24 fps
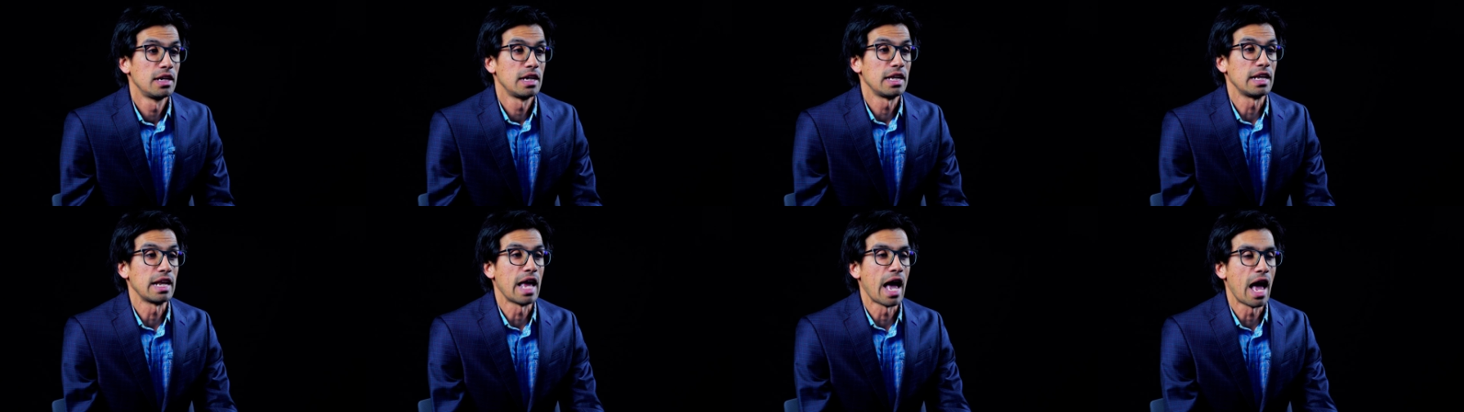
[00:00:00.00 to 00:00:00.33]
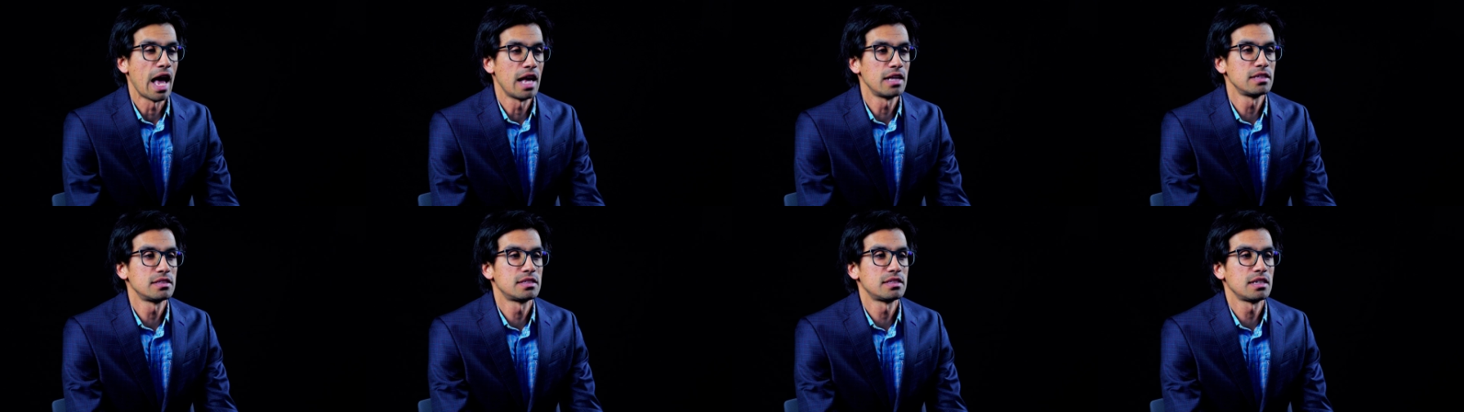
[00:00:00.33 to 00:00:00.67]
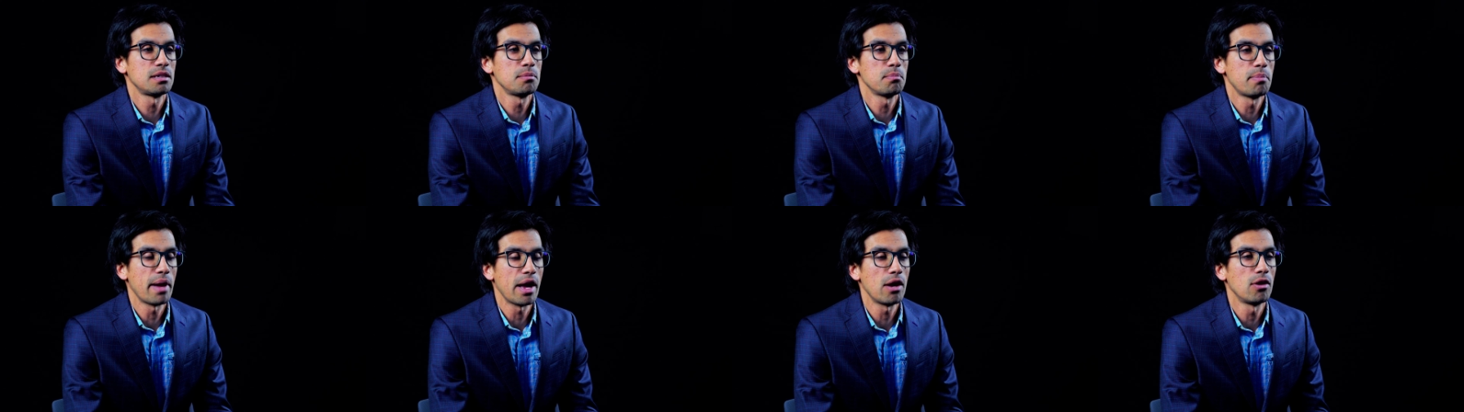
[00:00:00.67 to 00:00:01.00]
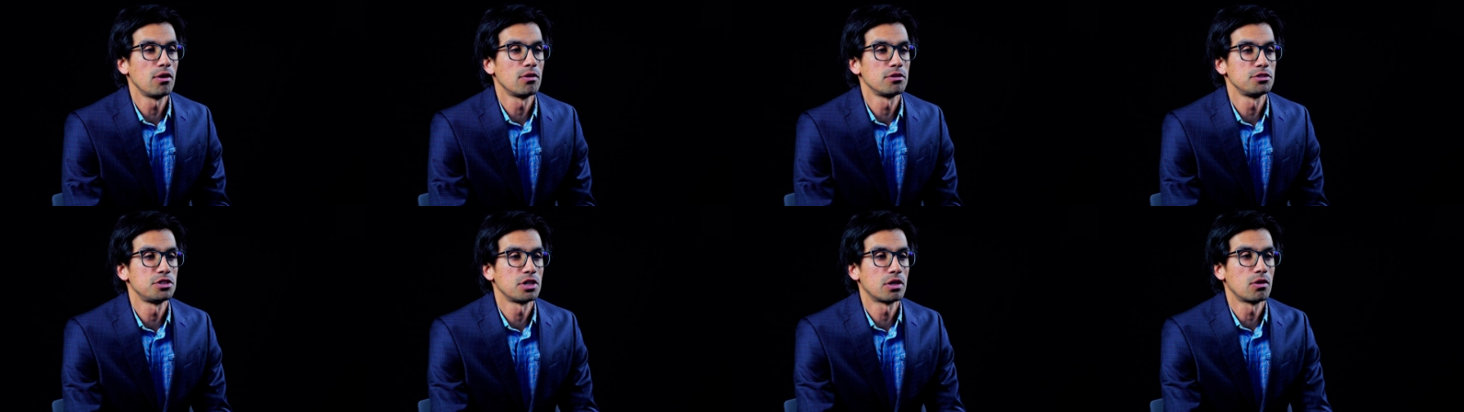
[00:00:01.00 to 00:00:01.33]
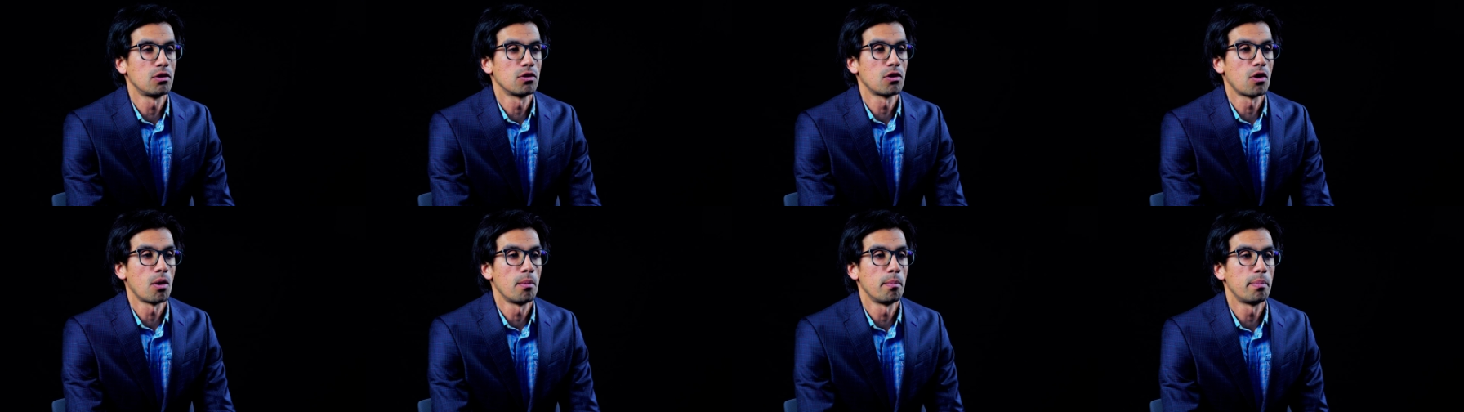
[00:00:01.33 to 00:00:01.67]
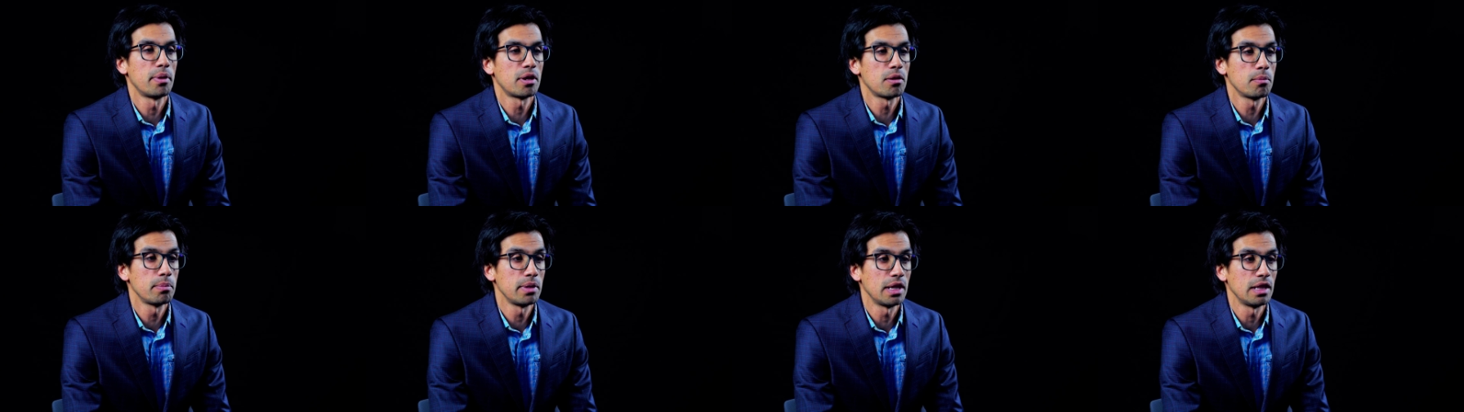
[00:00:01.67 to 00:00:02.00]
enhancing biological
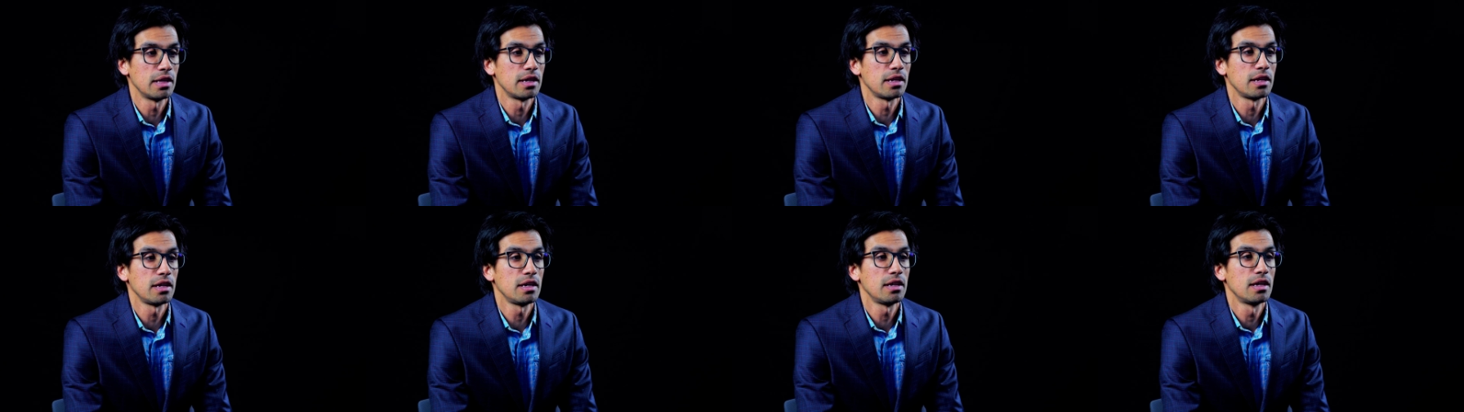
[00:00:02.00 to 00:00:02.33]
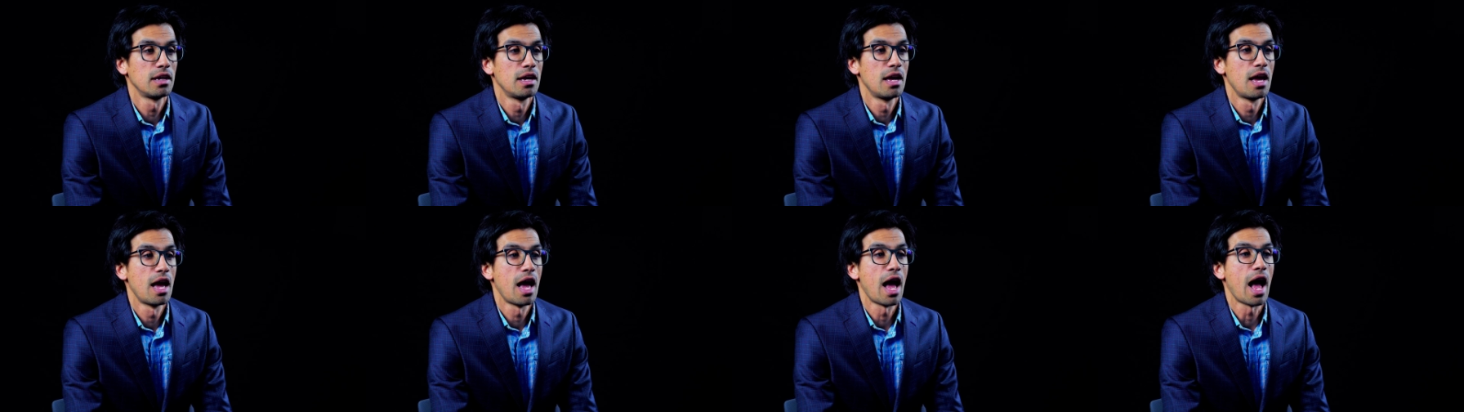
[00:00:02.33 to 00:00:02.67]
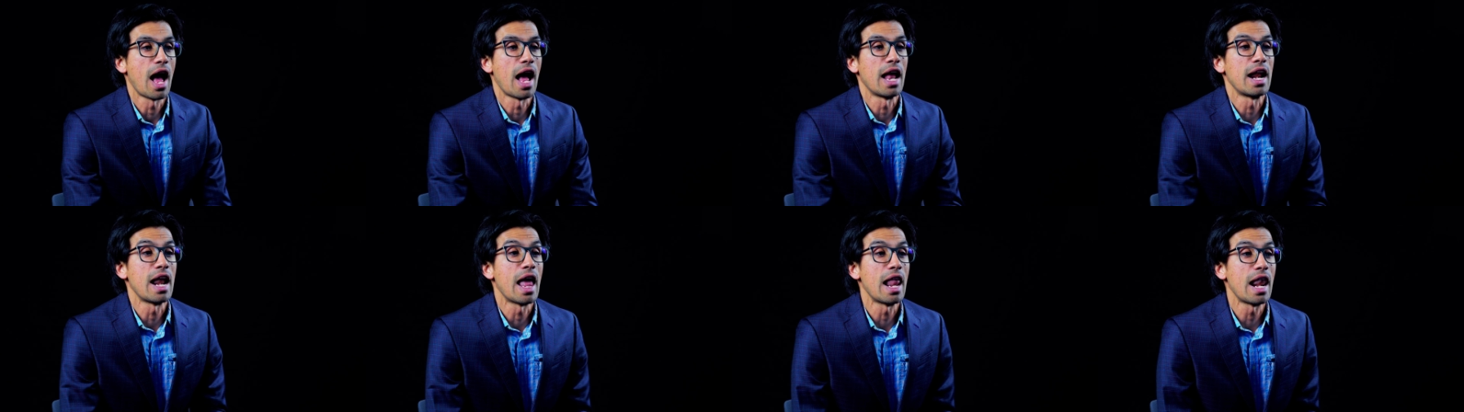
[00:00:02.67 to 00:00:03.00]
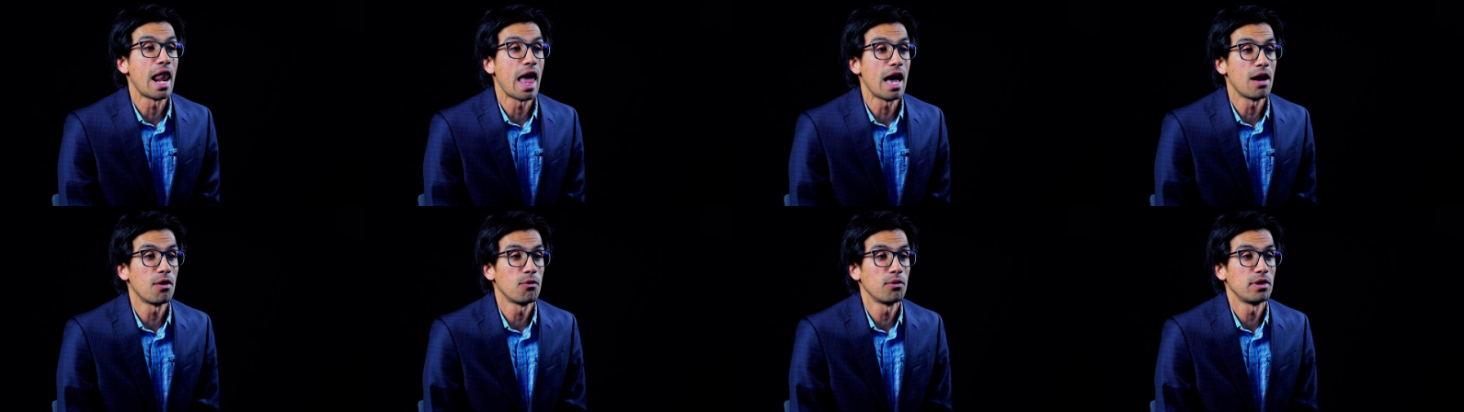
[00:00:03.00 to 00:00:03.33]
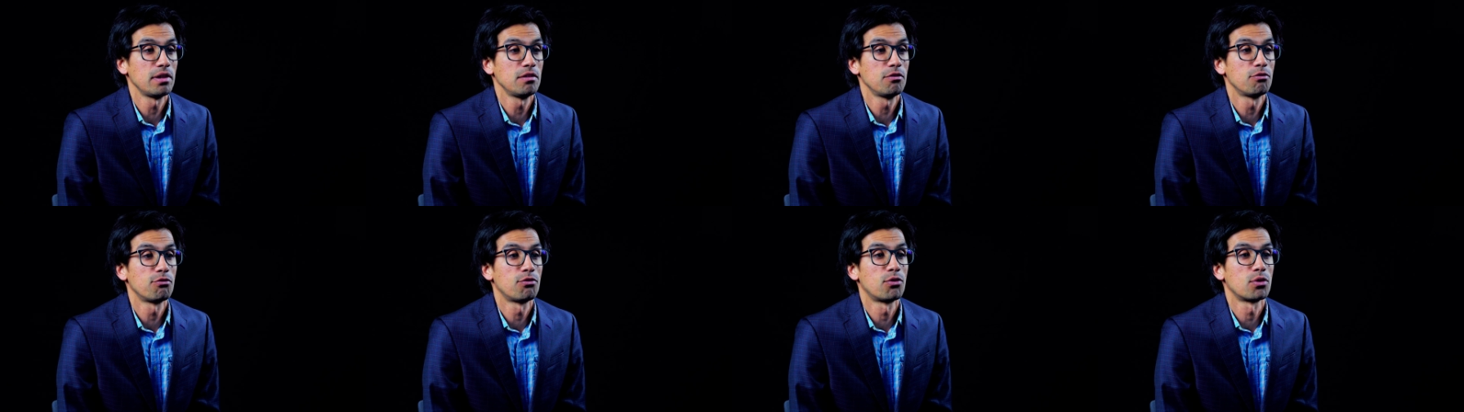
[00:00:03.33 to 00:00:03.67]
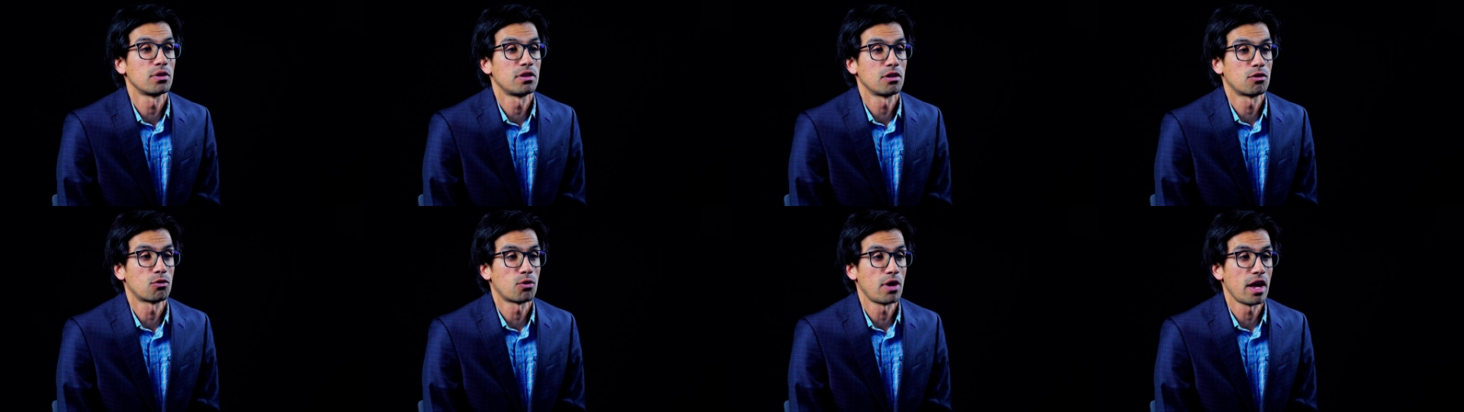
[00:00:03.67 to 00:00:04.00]
compatibility and allowing for
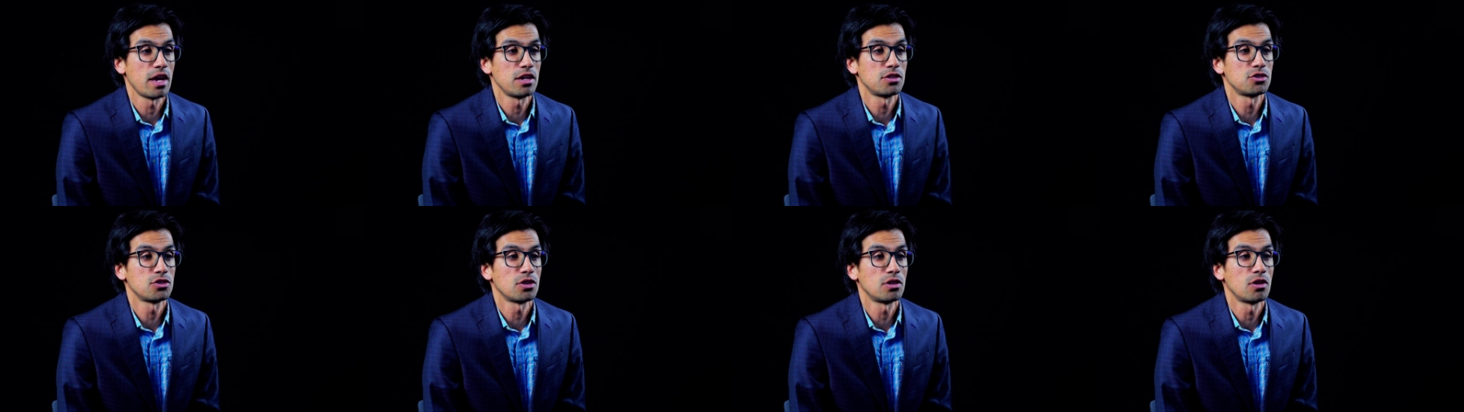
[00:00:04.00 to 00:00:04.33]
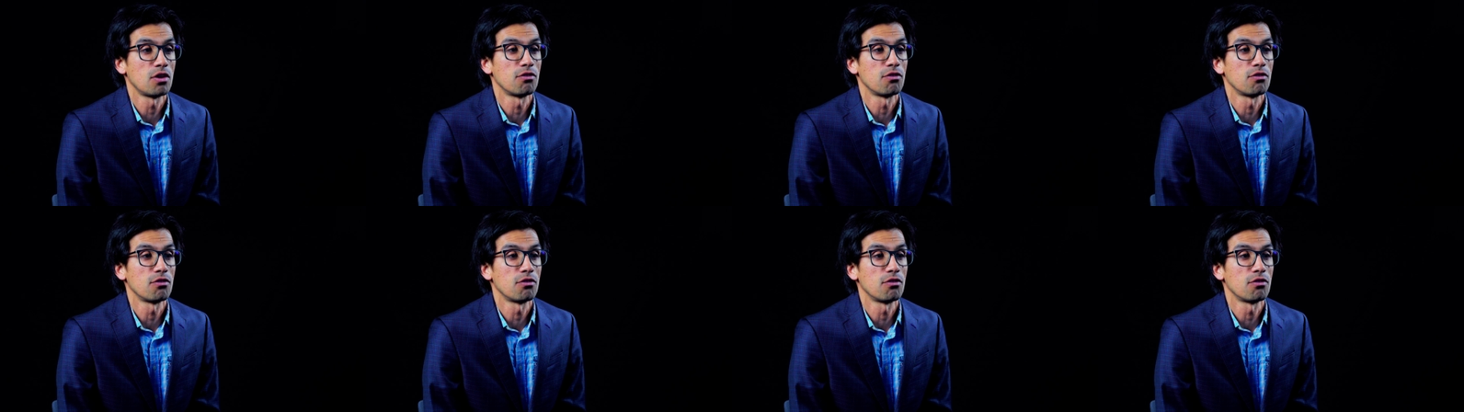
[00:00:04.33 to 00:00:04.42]
the creation